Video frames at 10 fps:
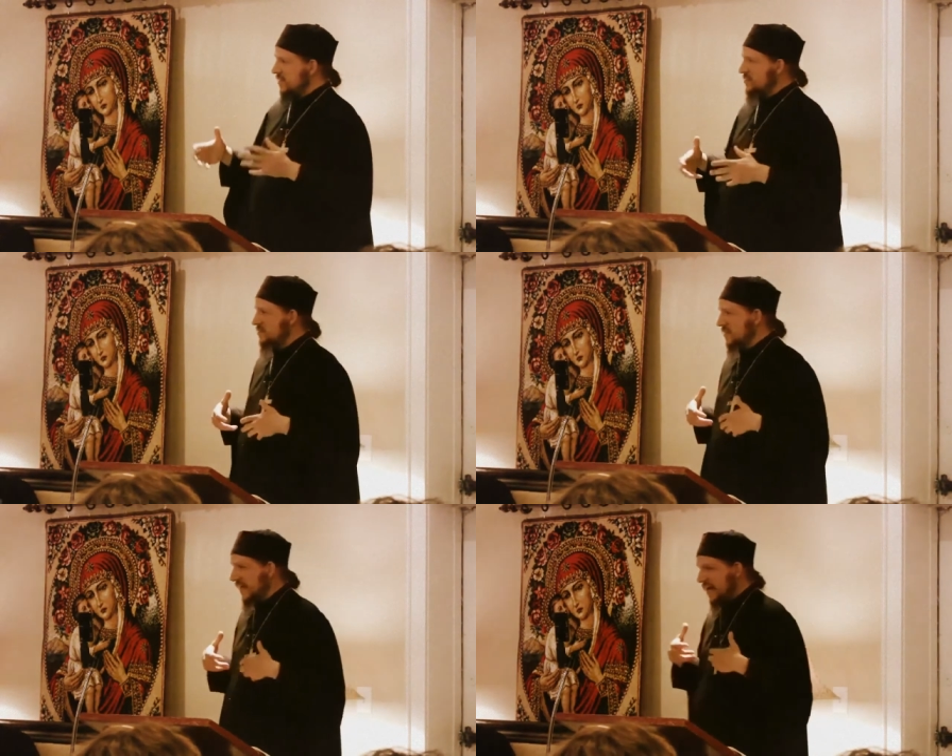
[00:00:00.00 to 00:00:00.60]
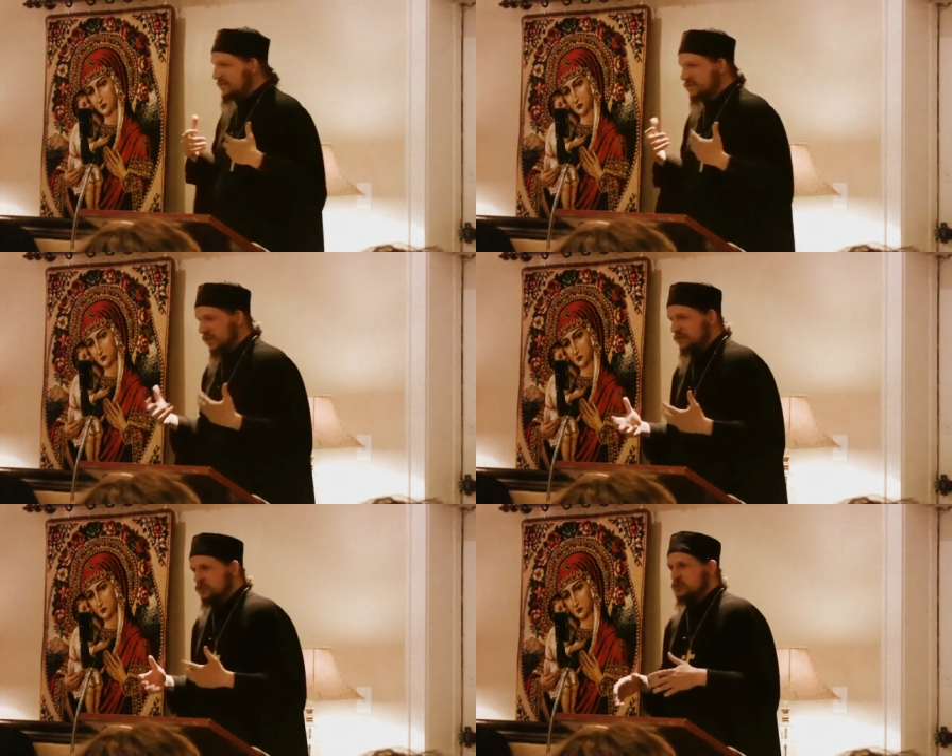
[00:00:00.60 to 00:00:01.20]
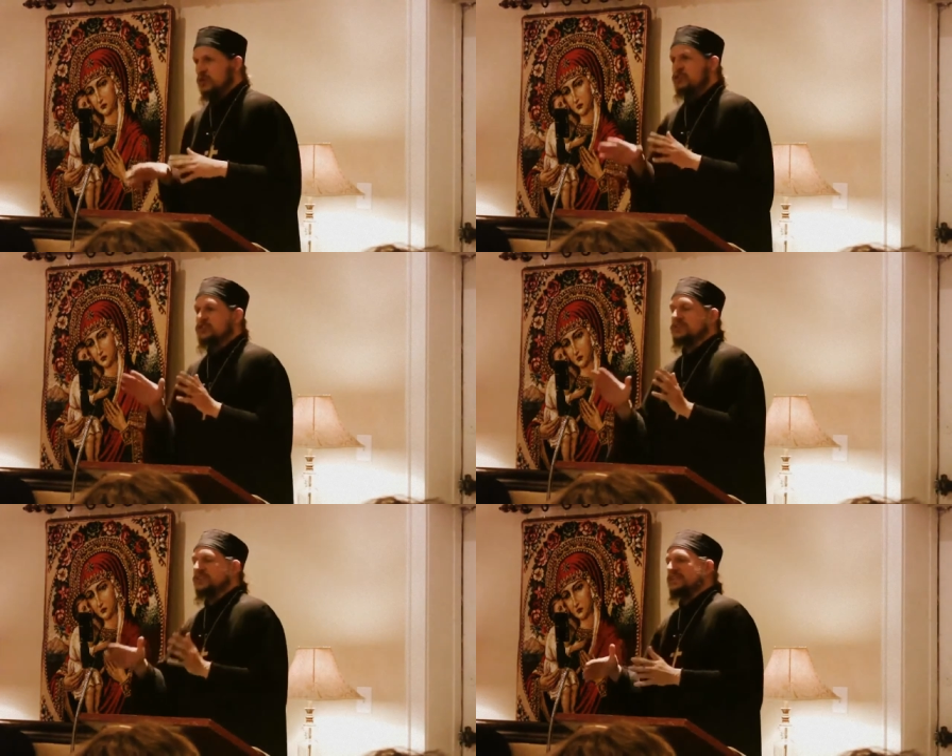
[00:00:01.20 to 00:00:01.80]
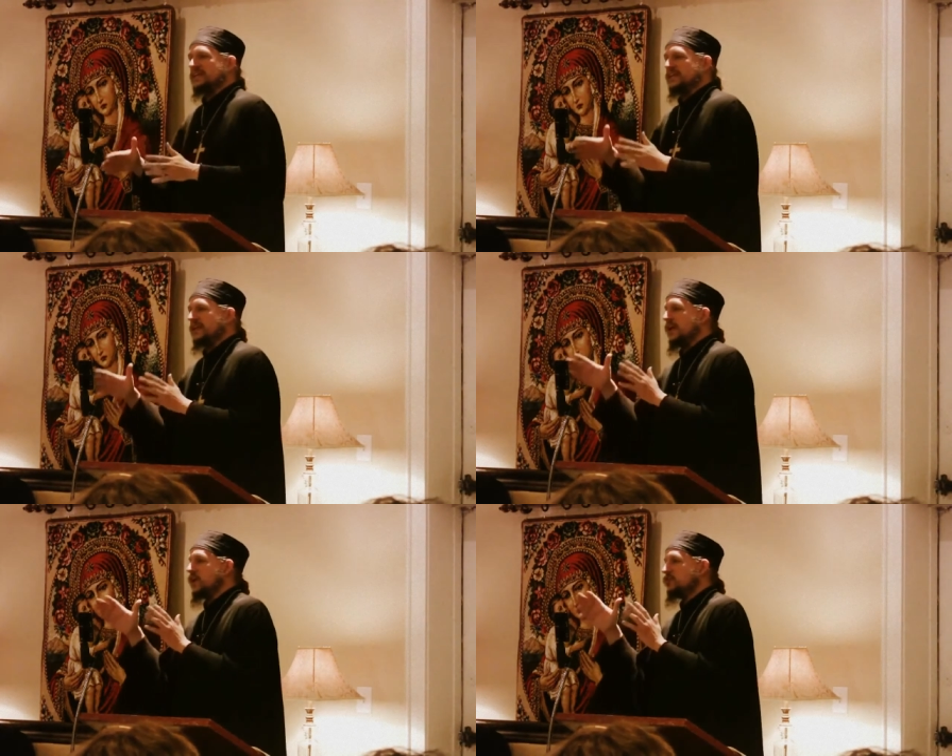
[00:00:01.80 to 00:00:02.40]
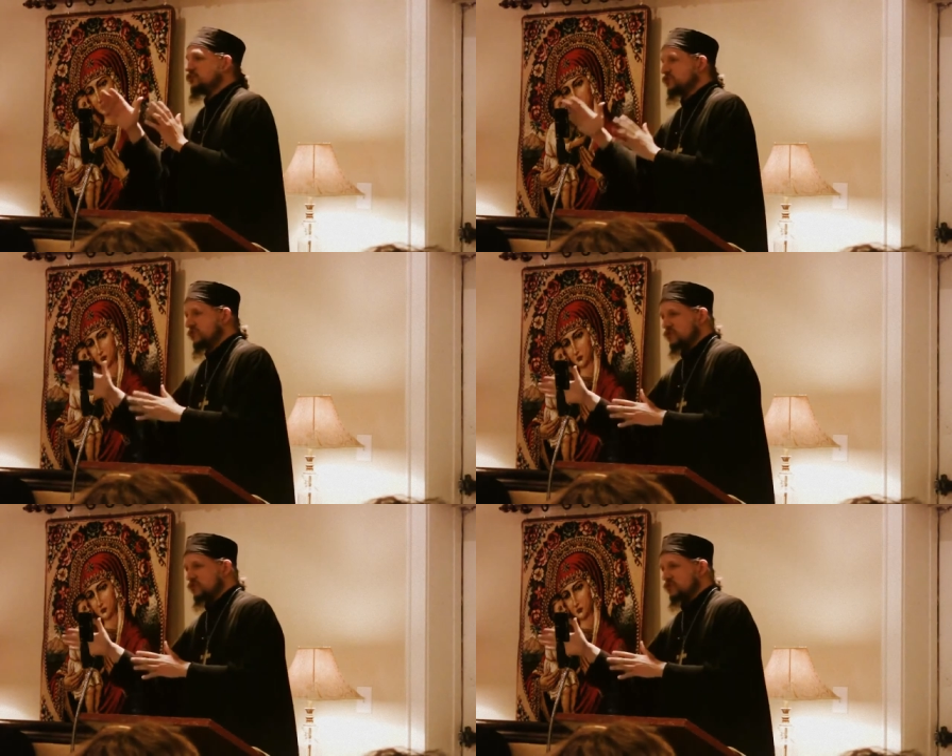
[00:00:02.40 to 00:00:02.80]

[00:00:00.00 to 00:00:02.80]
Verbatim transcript: is lack of self control, so it's akin to,